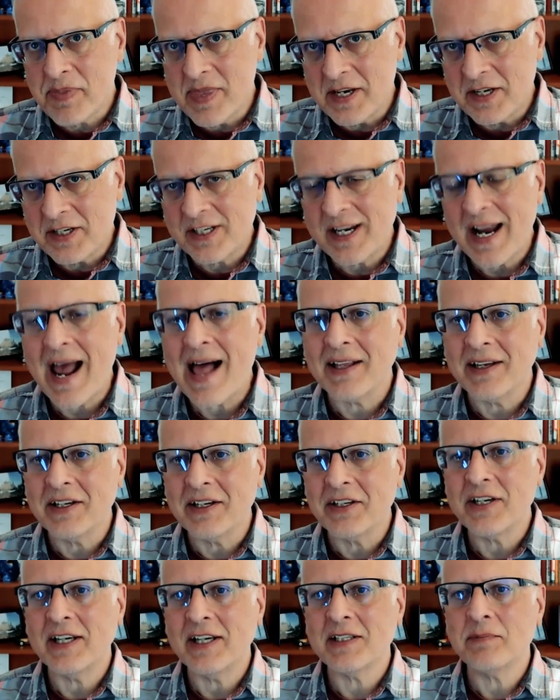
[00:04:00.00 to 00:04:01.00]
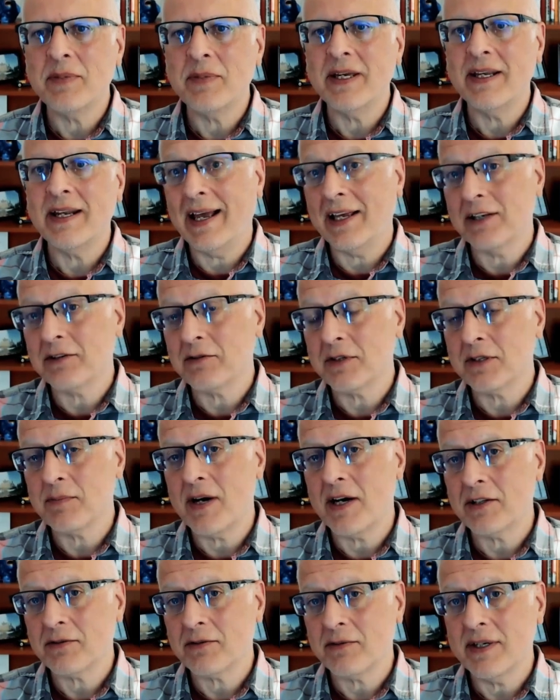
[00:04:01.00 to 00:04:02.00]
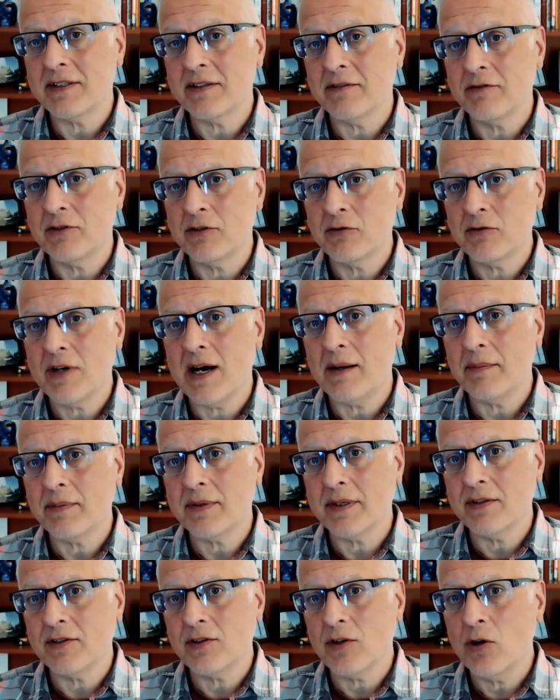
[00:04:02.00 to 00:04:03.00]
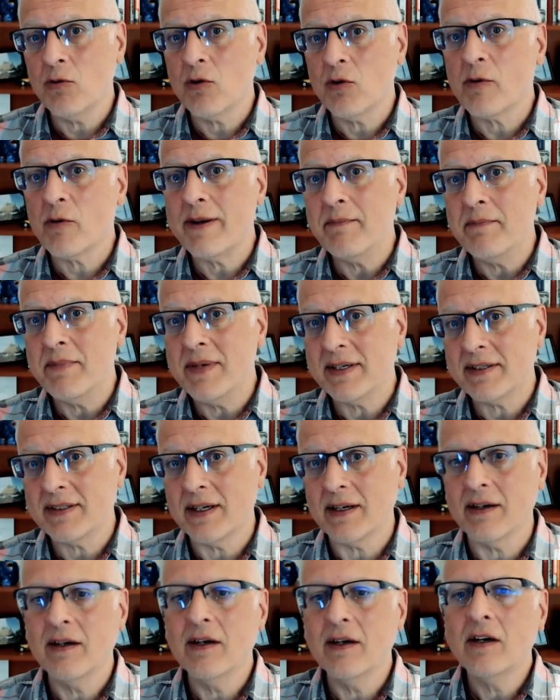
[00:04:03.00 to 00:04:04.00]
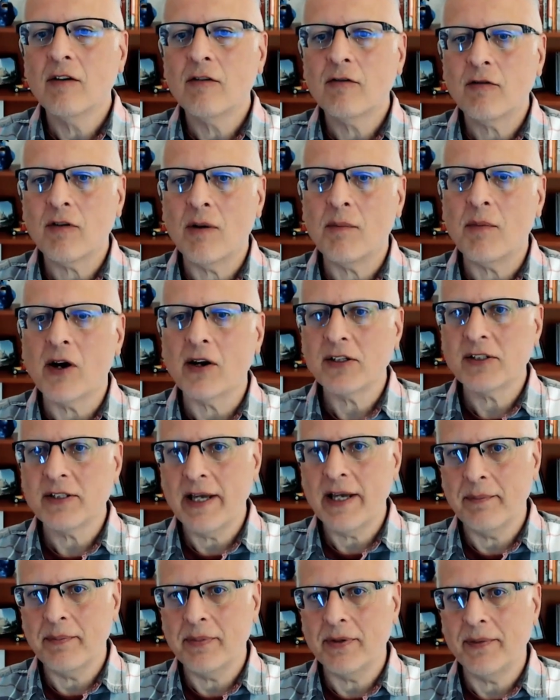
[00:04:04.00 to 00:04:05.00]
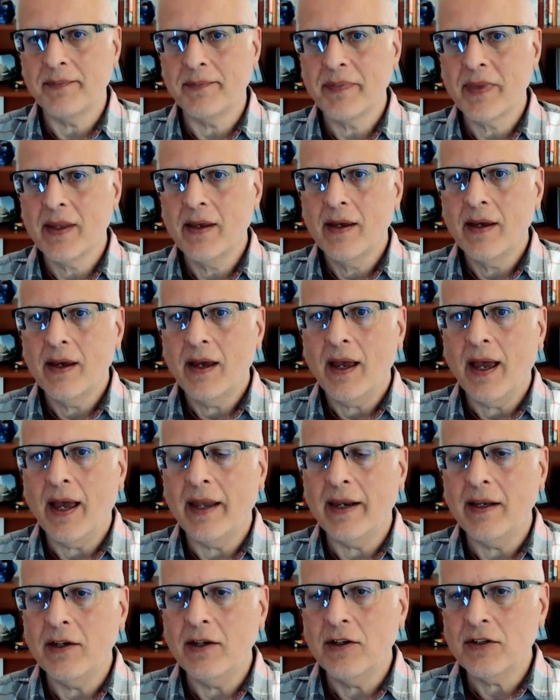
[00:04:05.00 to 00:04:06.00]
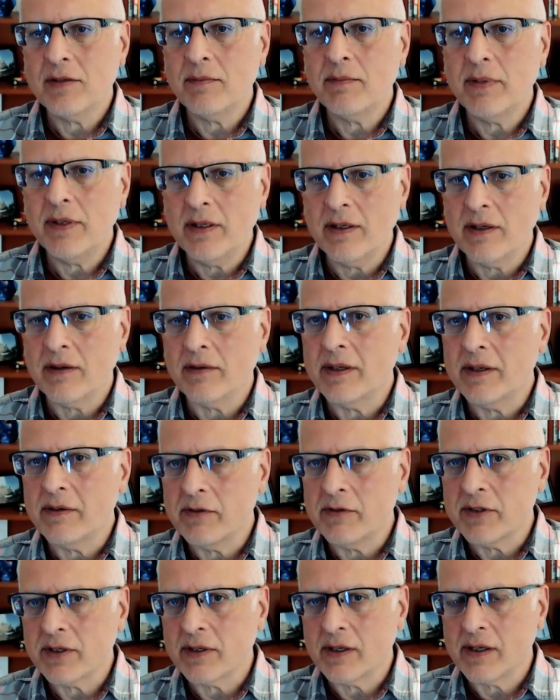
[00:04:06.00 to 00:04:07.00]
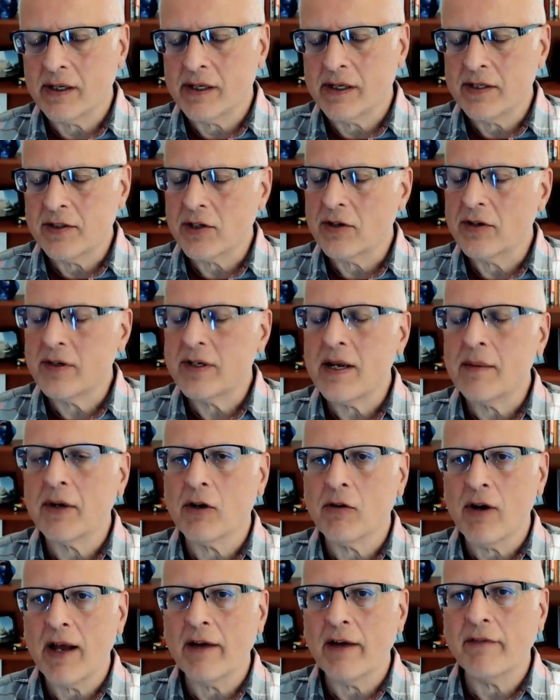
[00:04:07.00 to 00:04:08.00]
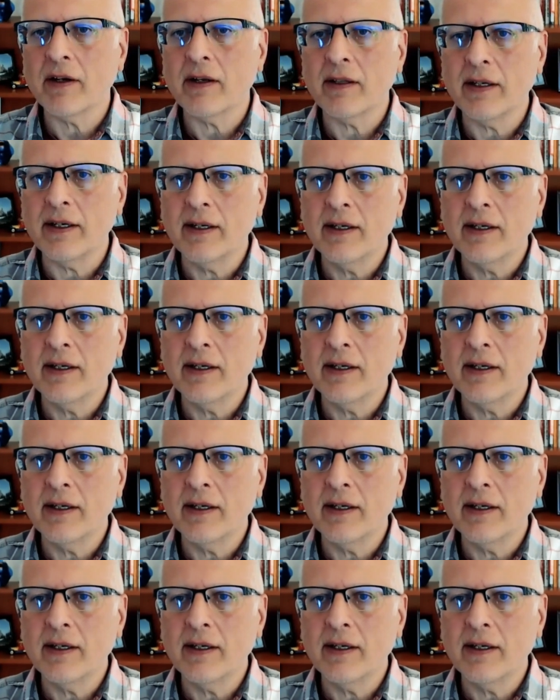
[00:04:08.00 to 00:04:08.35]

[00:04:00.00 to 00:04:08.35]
challenge has been, as response rates have dropped, is who are we missing from our sample? And it used to be, it was a concern demographically.